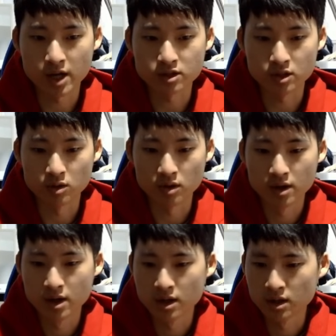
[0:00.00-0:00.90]
So
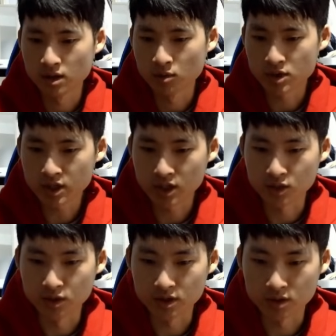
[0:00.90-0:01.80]
what's a good
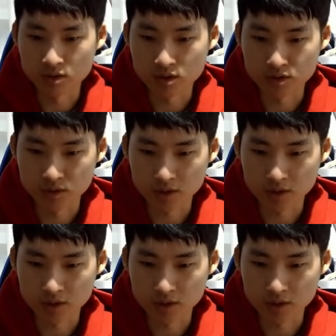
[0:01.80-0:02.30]
unit to use?